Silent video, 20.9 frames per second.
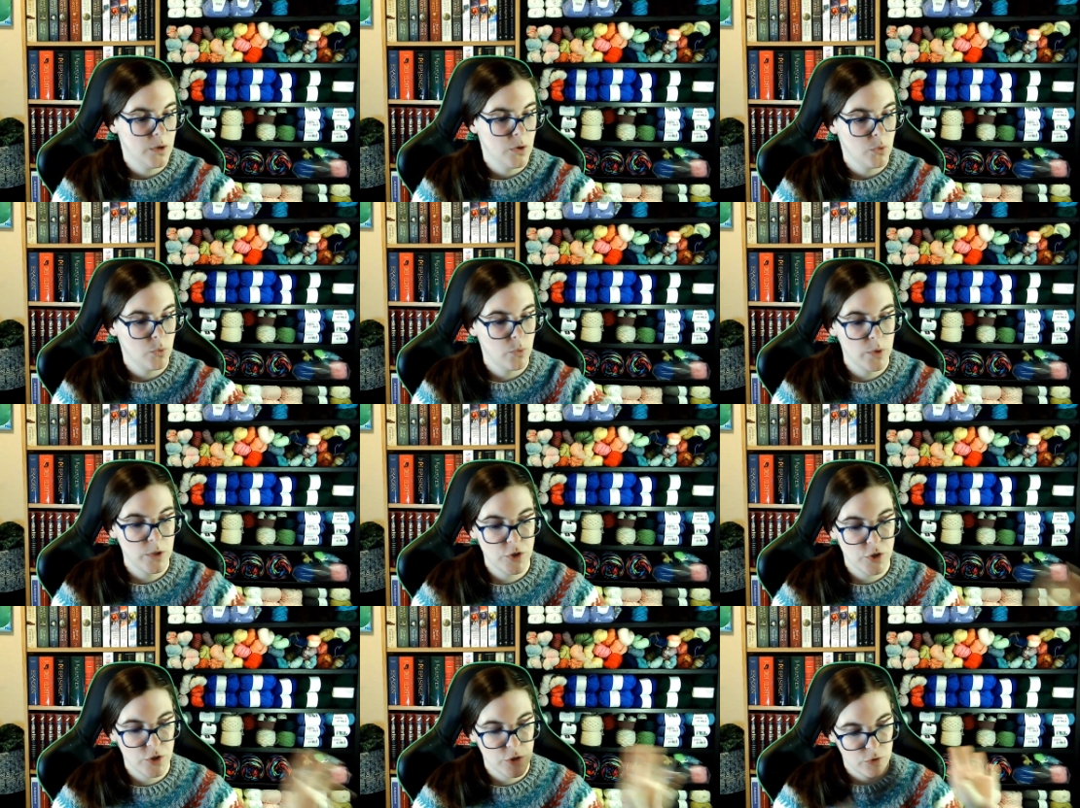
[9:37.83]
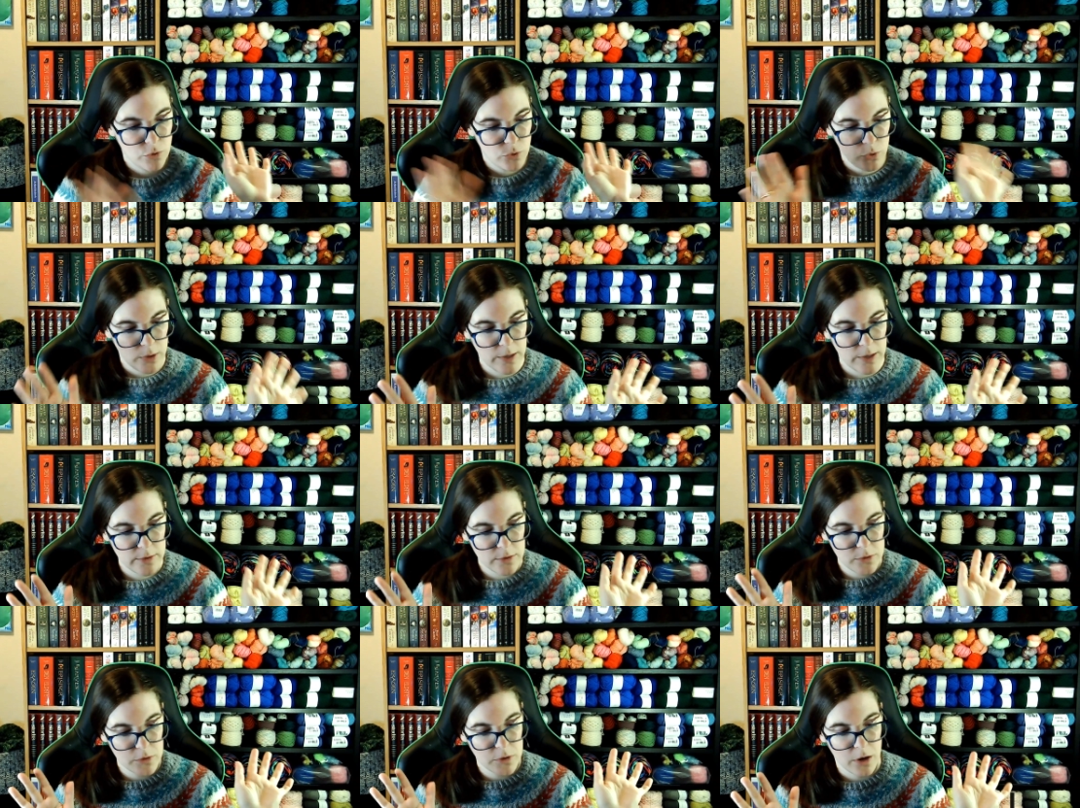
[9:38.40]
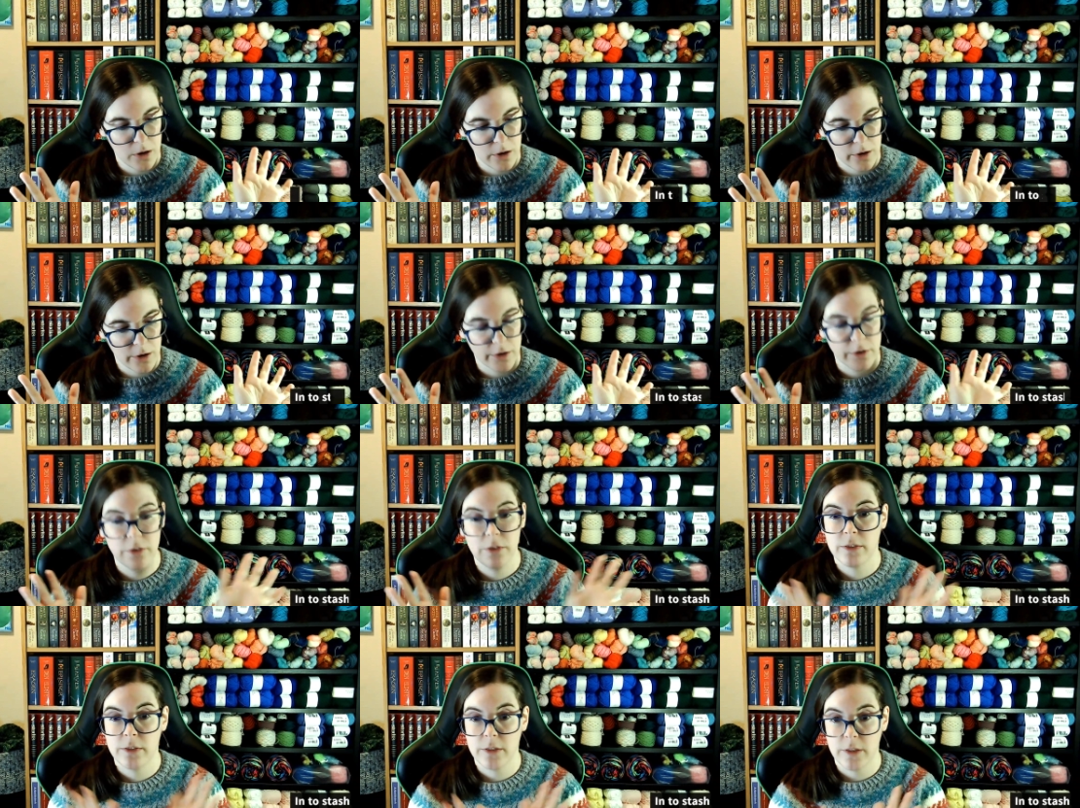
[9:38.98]
which together are
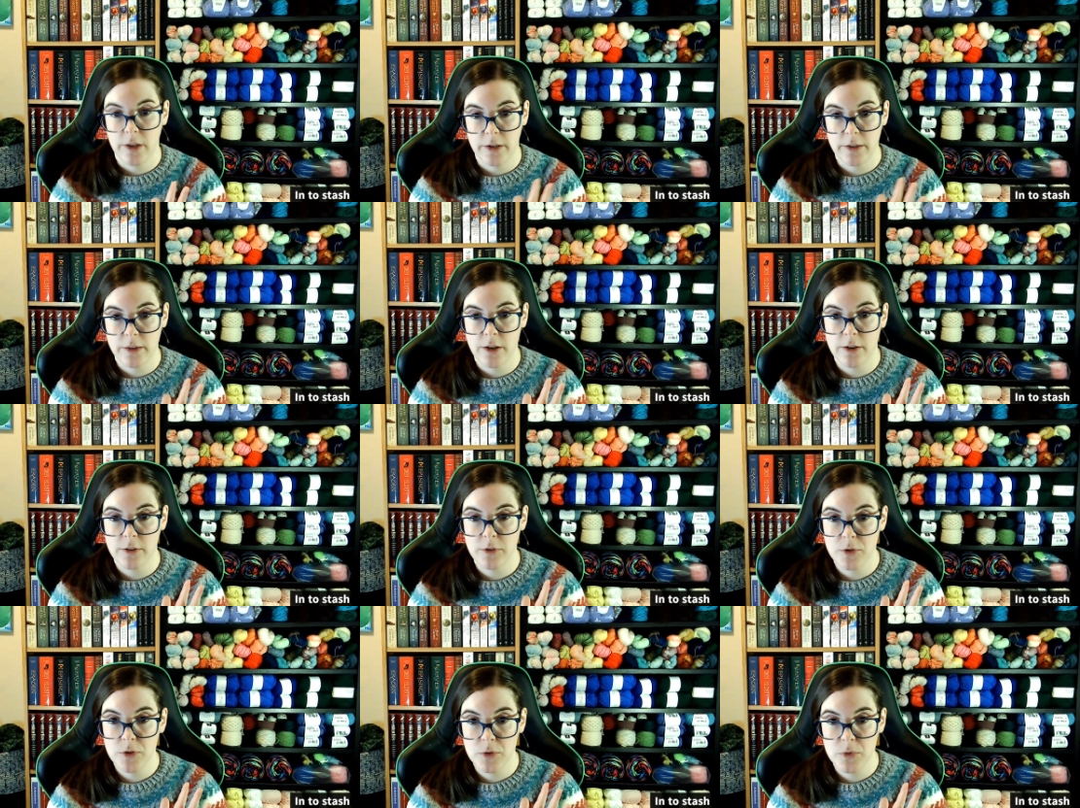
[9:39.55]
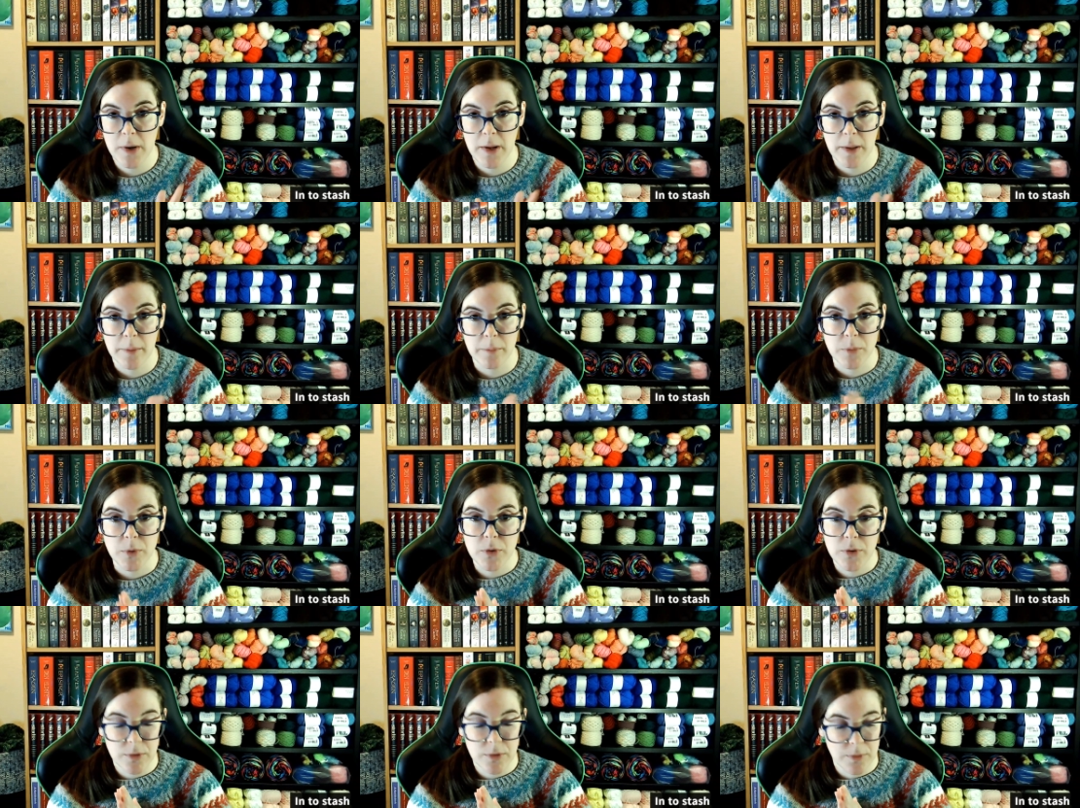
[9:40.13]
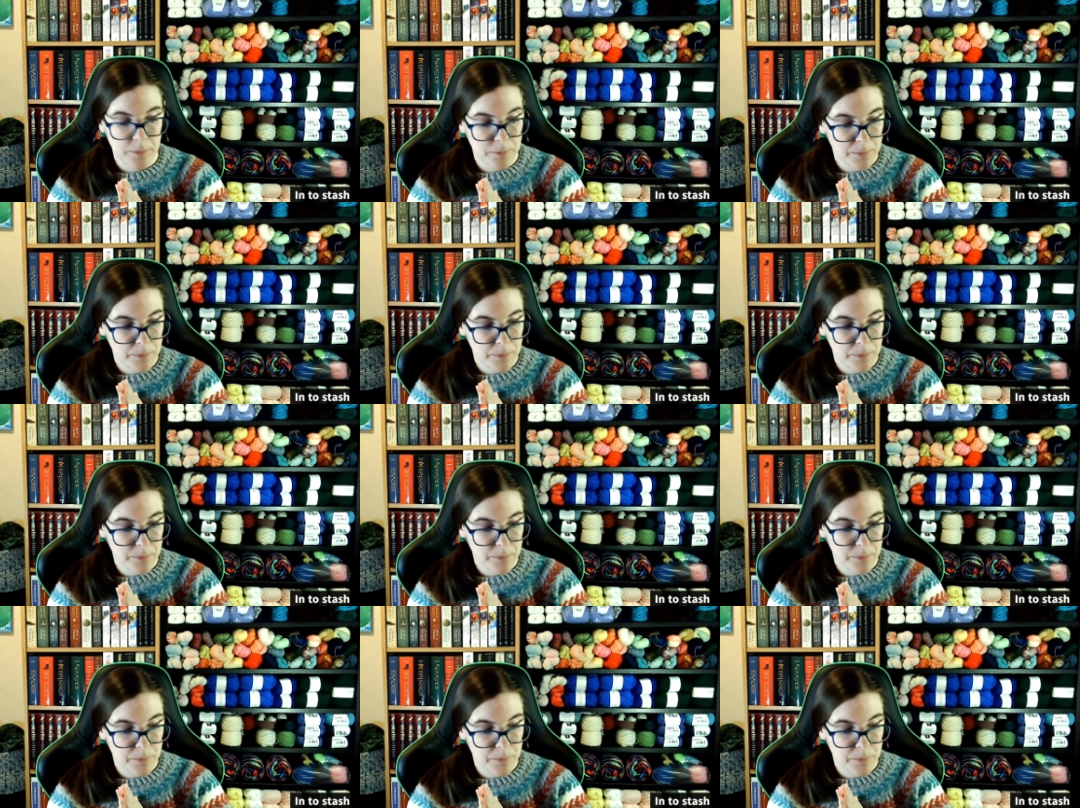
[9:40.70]
900 grams.